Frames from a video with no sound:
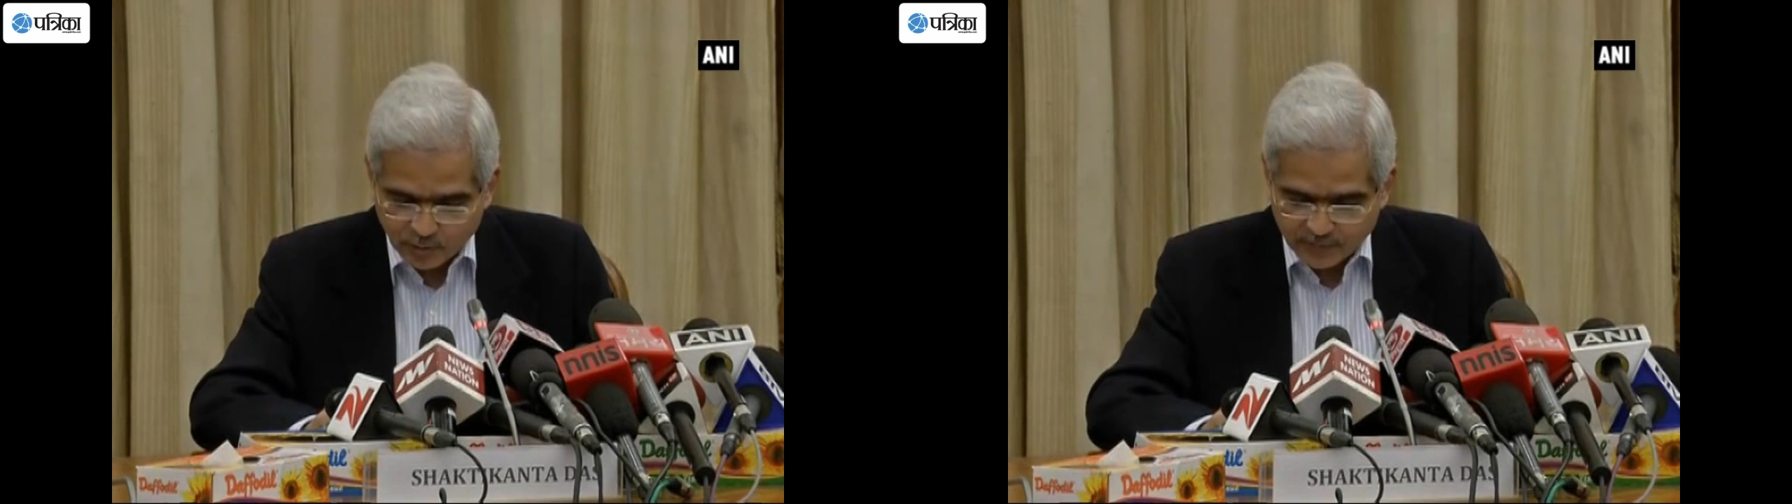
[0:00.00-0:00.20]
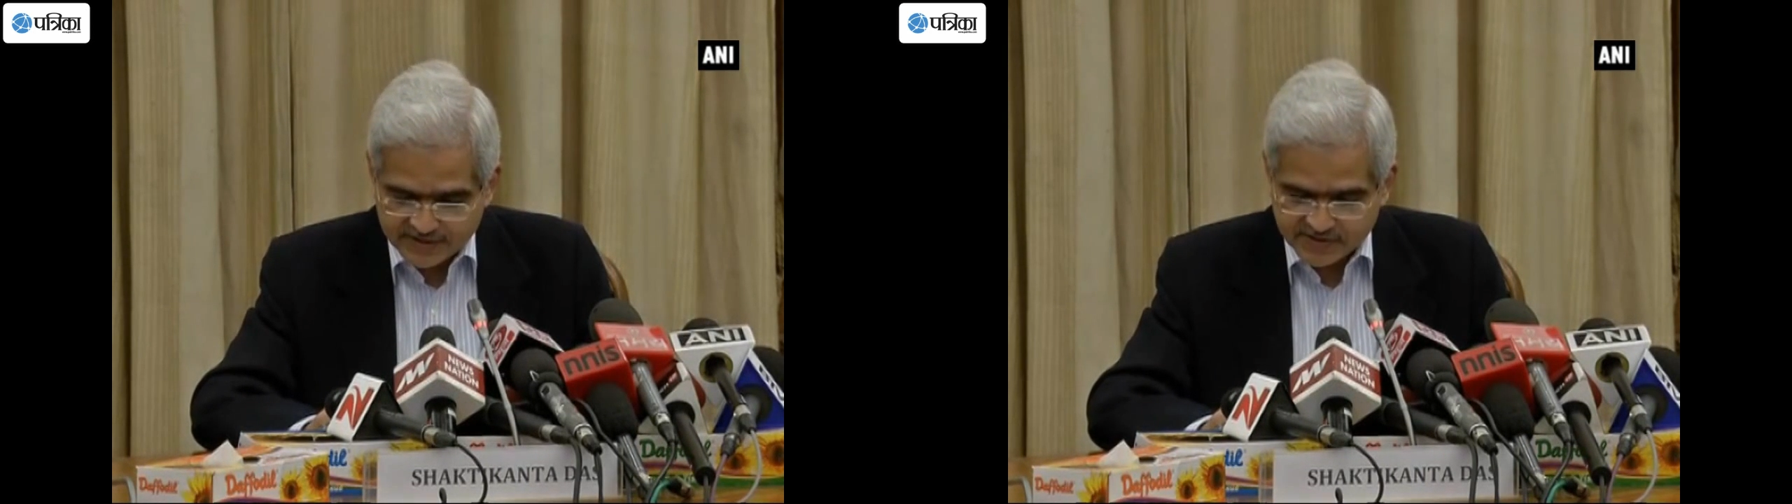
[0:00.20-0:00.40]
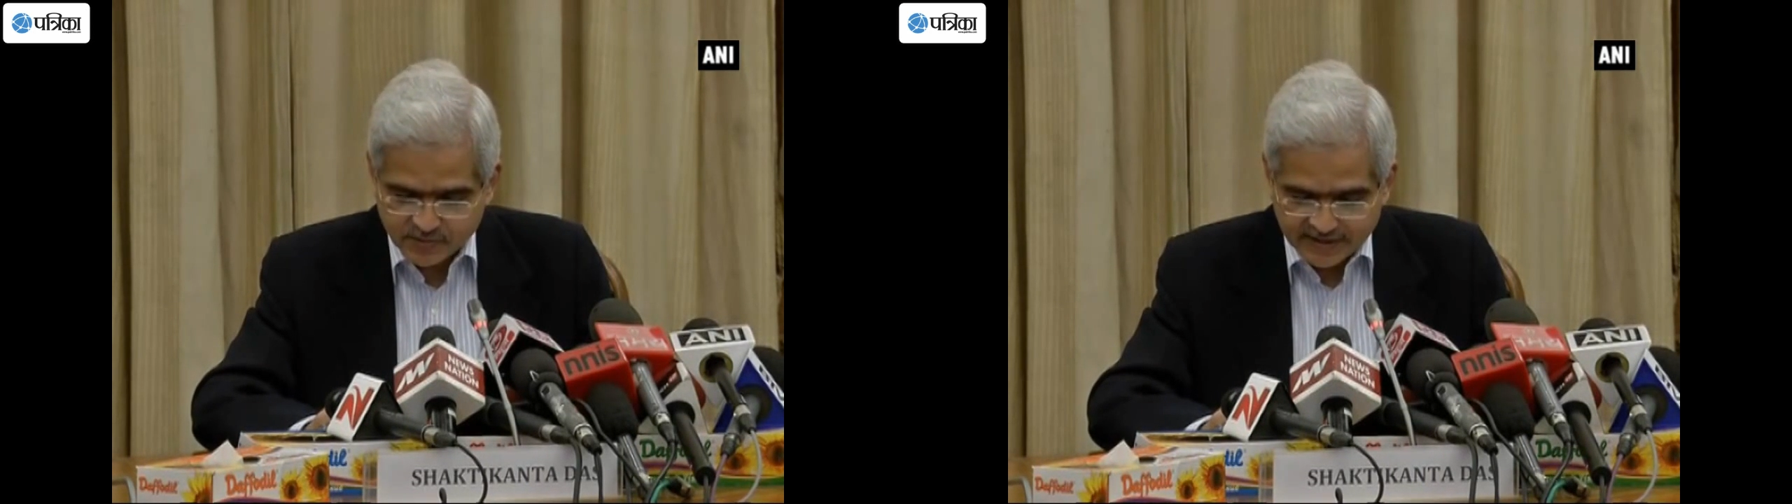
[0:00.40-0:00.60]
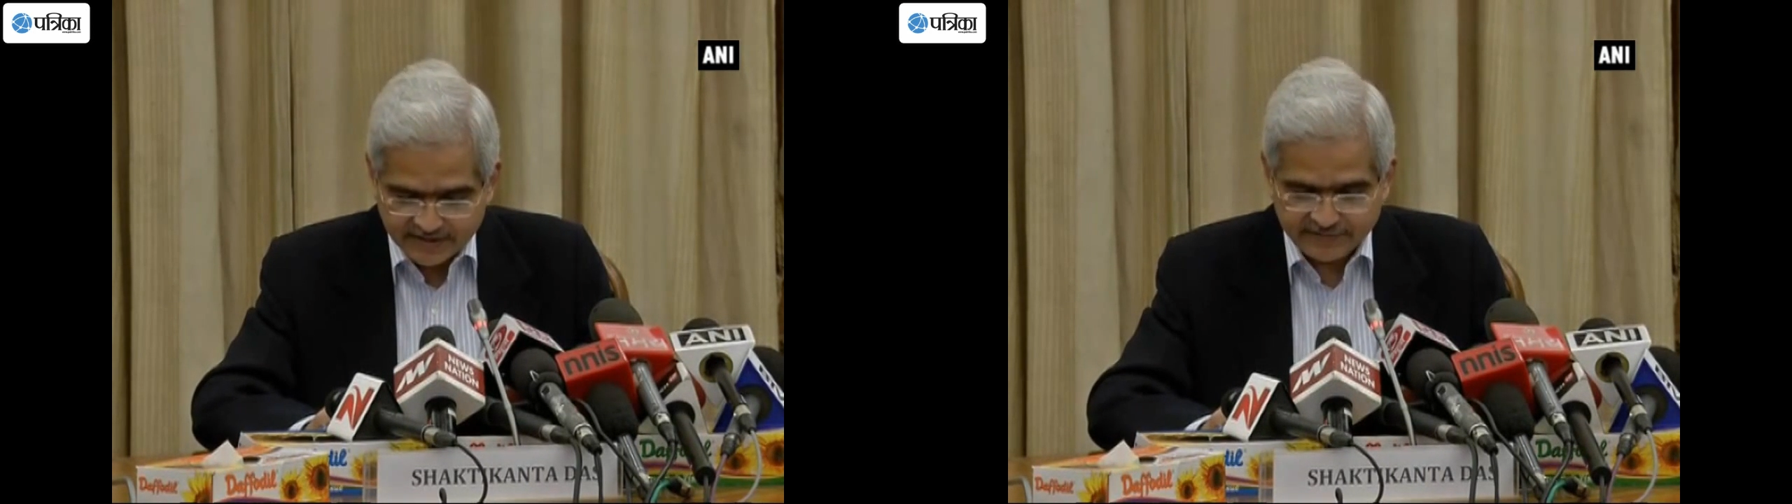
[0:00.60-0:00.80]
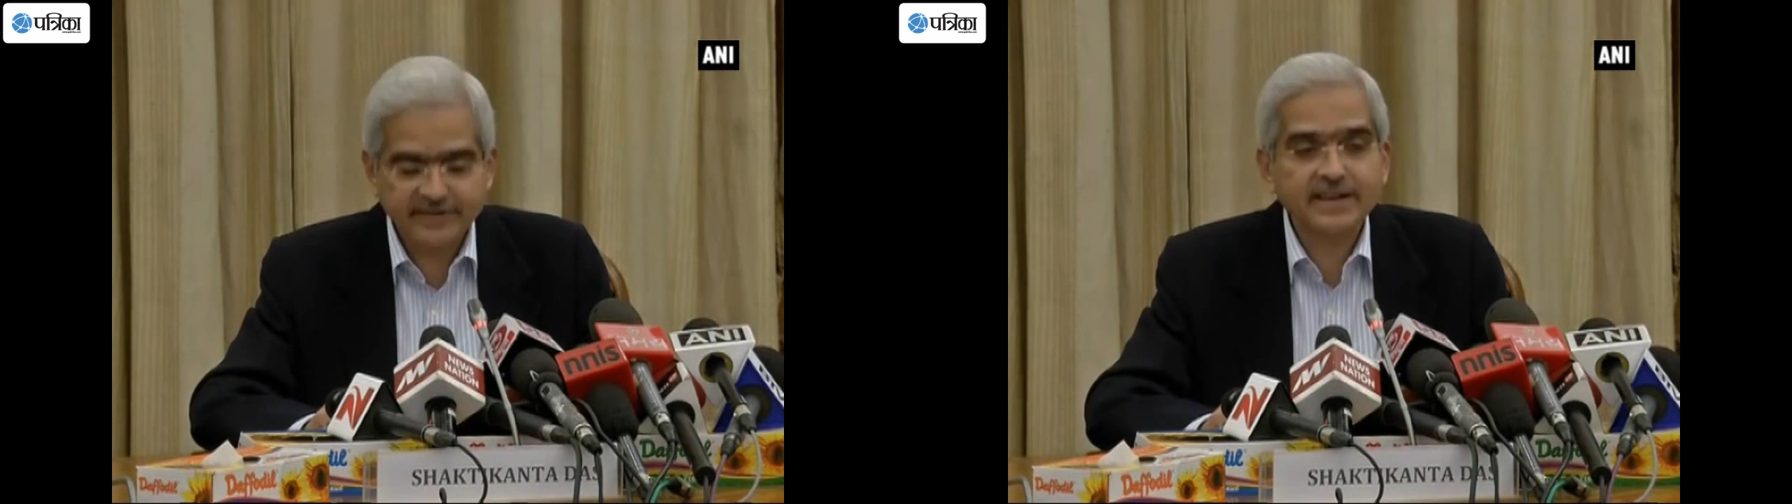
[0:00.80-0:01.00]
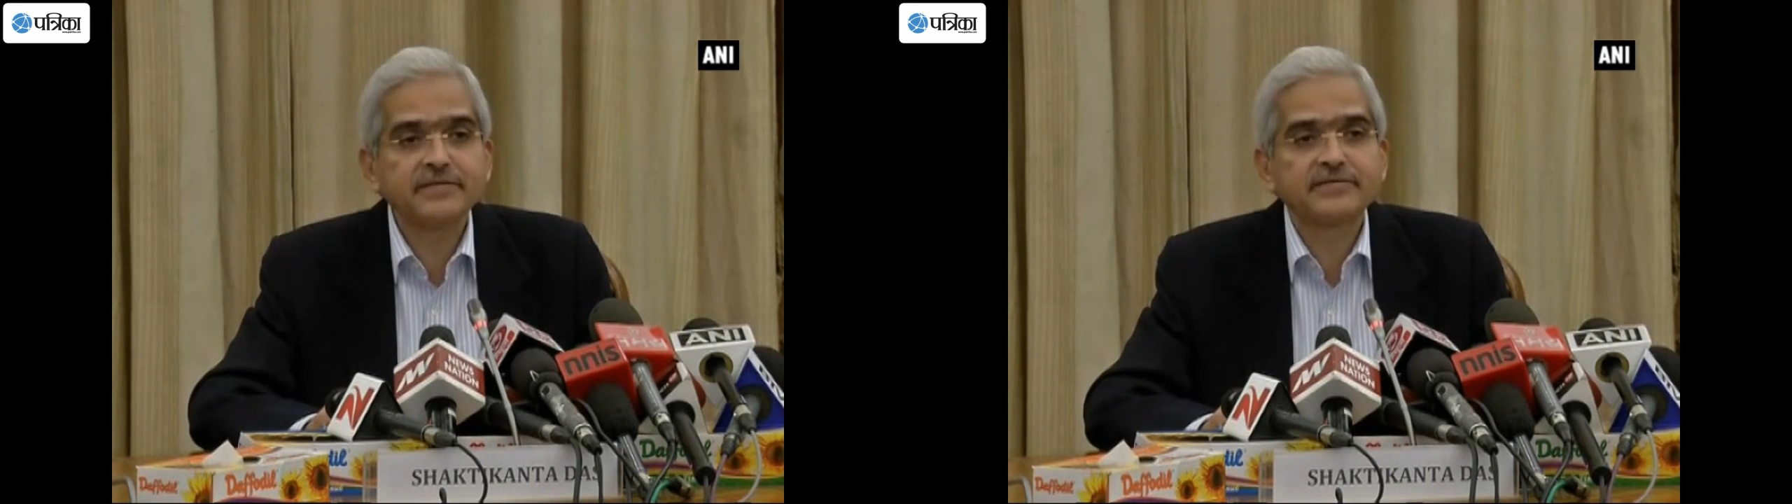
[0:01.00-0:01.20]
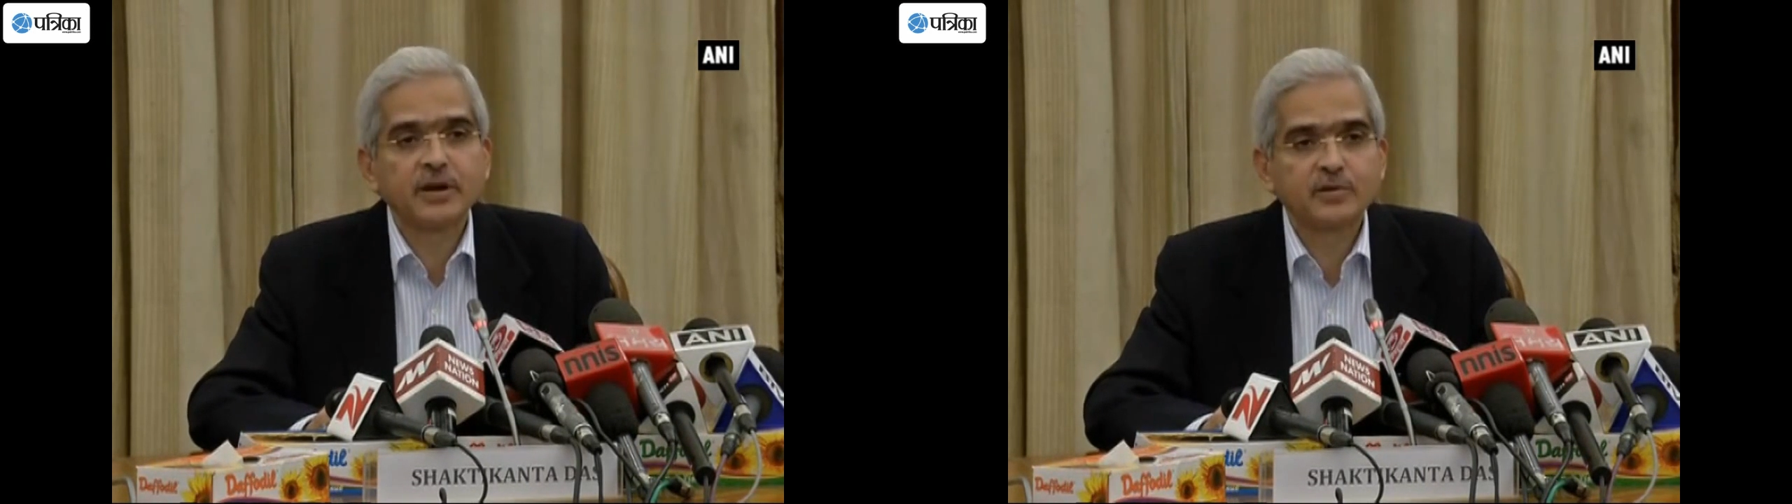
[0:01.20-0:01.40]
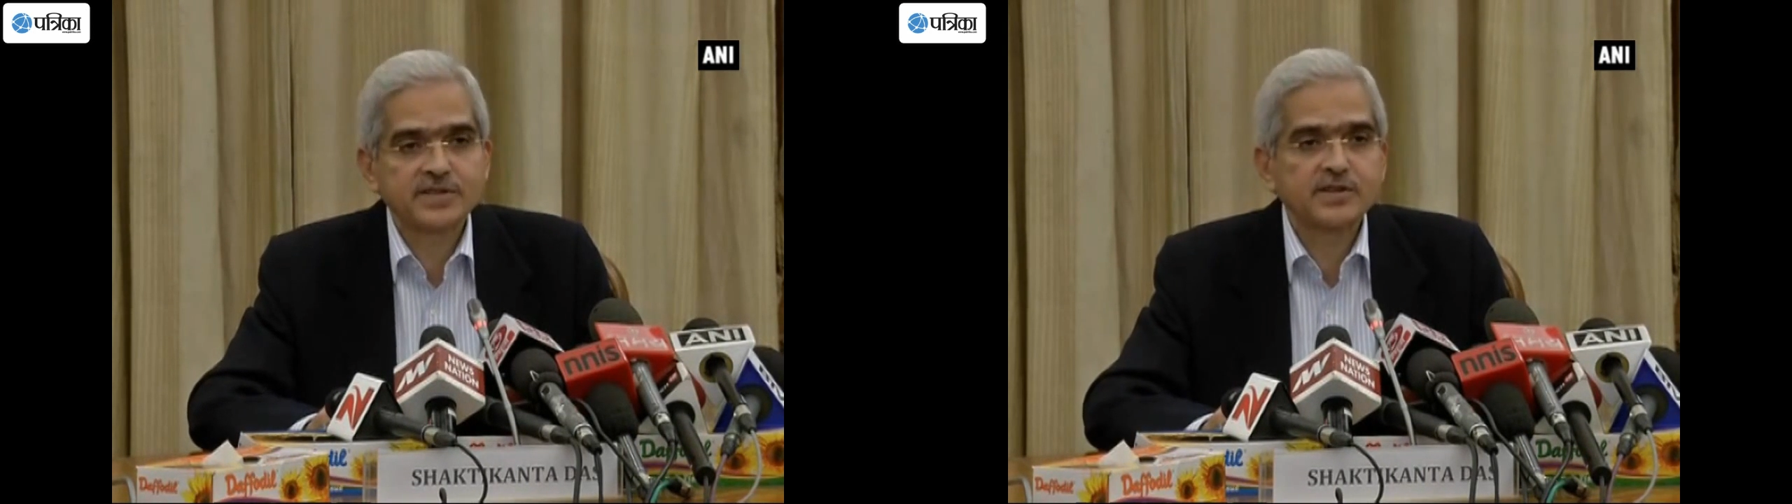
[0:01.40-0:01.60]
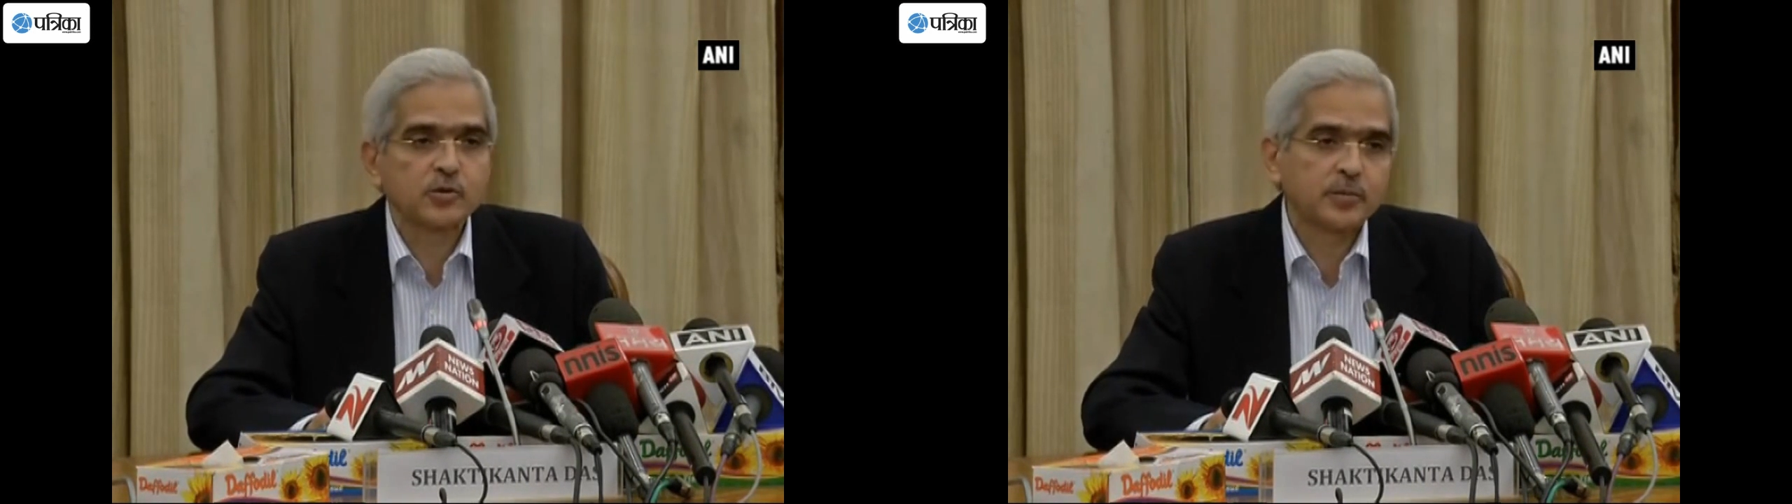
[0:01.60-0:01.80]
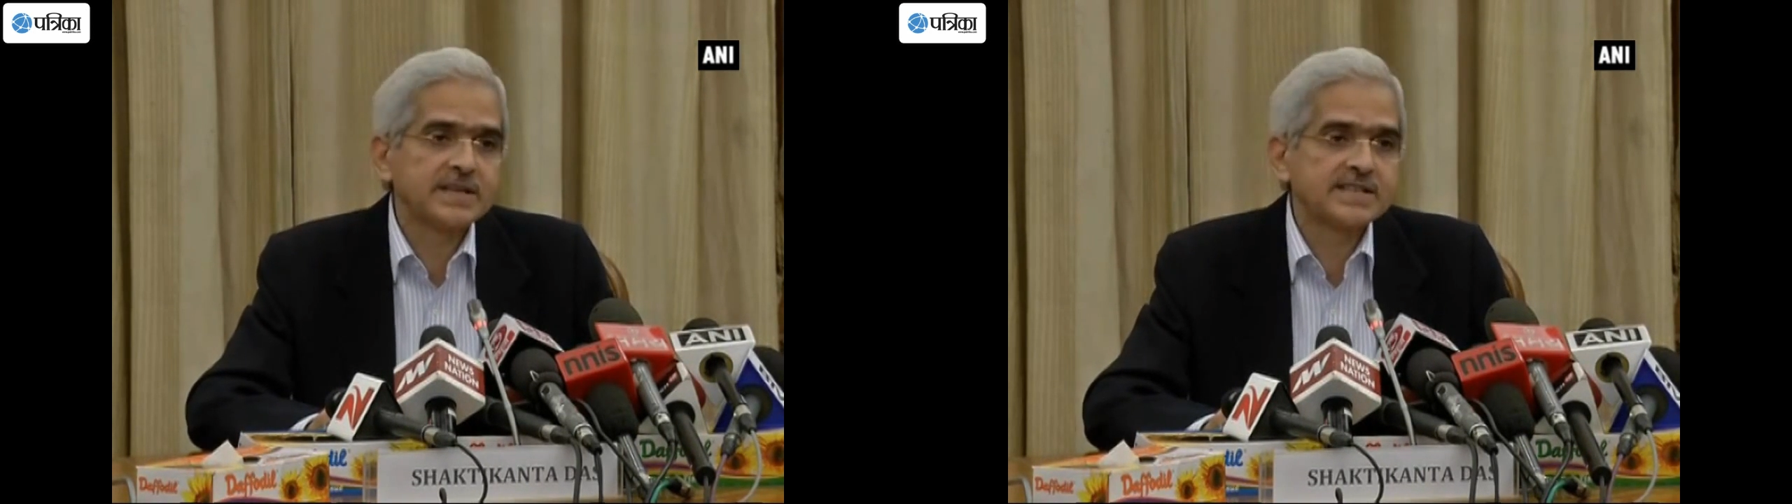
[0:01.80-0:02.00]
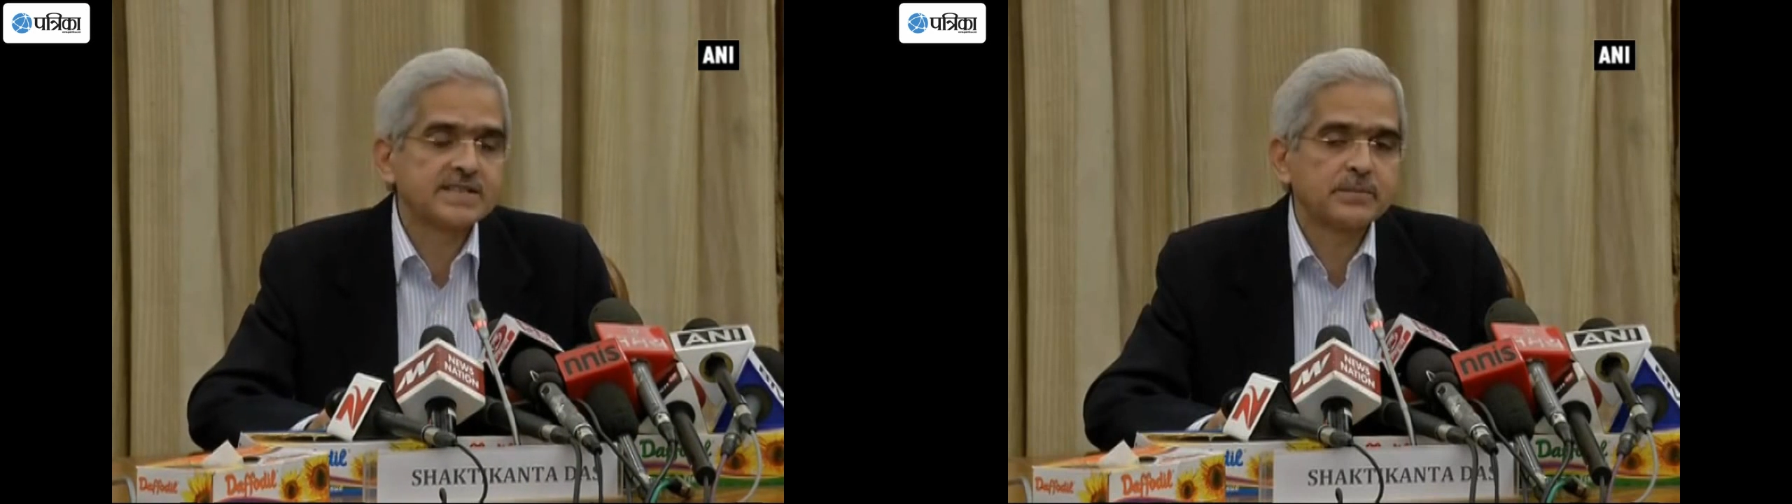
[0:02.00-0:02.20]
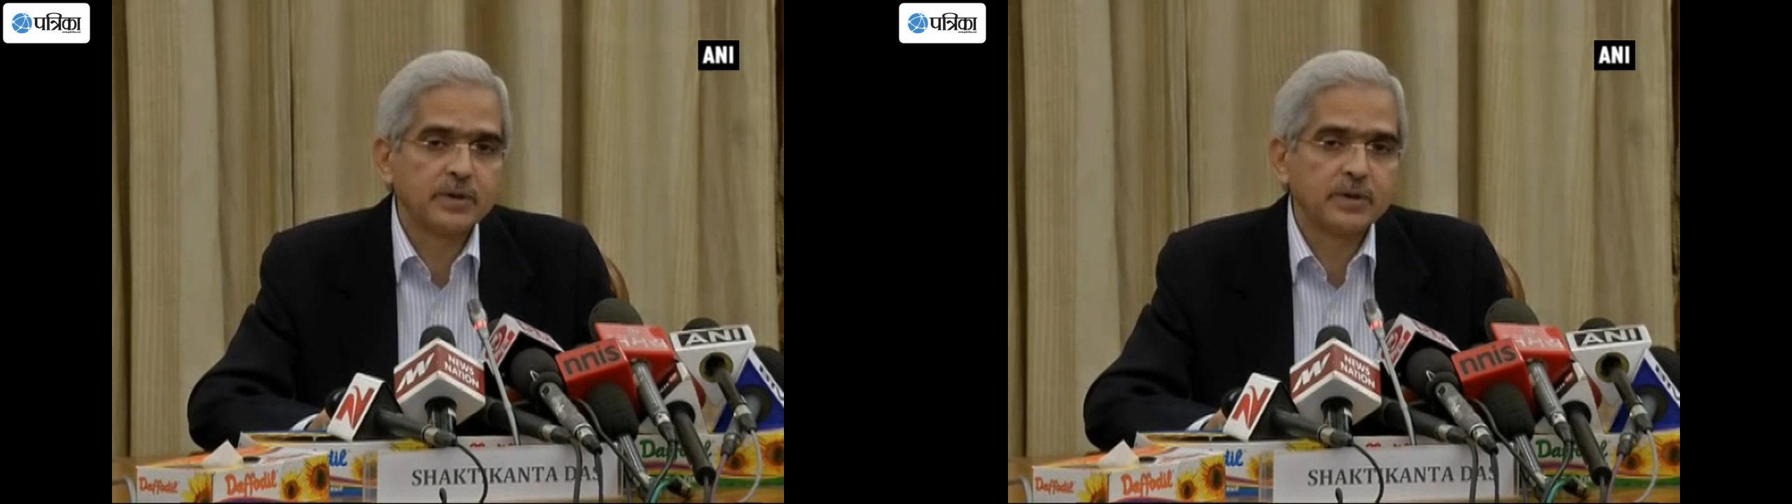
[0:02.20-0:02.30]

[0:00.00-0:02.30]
₹25,000